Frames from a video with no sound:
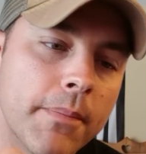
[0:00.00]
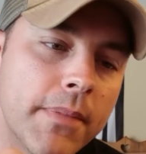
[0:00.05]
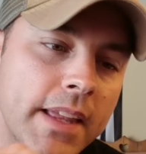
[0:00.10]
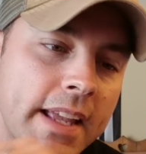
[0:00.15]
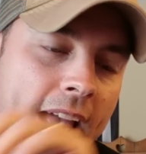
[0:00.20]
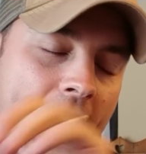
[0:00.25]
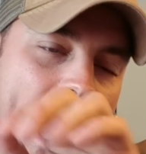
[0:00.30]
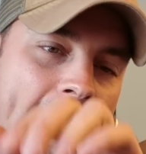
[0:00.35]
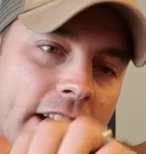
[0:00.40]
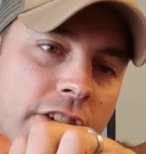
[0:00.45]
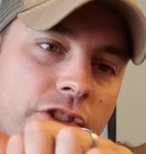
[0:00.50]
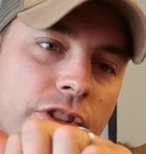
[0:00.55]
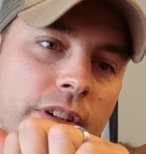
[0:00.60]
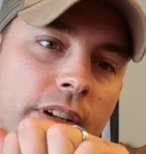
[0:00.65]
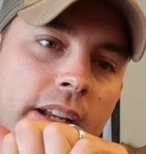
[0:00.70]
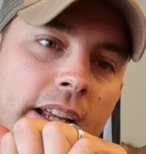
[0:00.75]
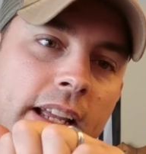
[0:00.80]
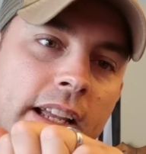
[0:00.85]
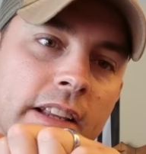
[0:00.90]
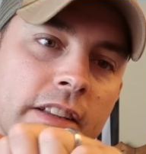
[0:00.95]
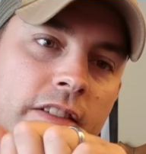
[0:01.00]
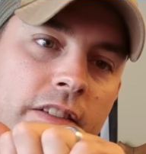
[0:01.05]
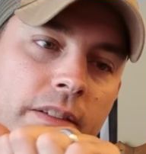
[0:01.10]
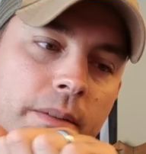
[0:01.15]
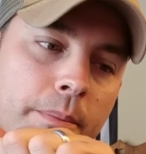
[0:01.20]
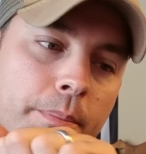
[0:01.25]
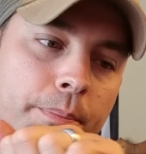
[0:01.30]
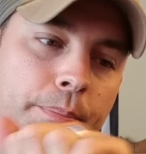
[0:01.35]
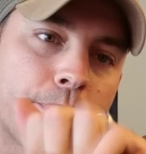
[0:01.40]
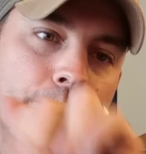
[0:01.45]
the action is
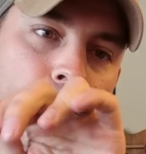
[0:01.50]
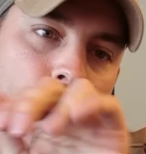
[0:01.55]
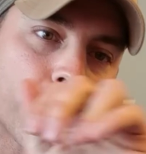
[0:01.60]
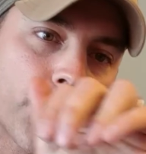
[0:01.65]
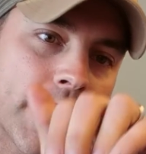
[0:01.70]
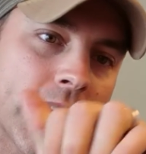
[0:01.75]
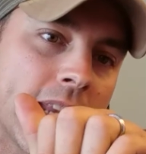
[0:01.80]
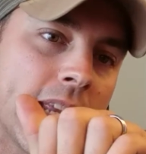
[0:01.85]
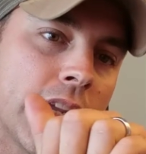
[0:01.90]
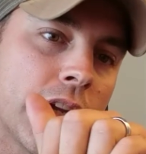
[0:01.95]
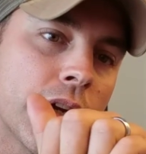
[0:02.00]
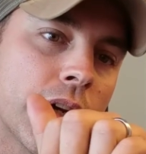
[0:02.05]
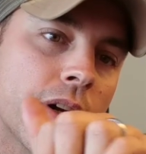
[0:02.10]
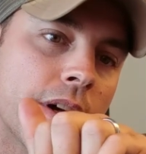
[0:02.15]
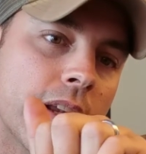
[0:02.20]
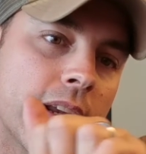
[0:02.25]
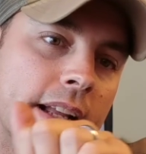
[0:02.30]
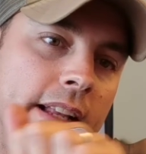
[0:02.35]
pretty good.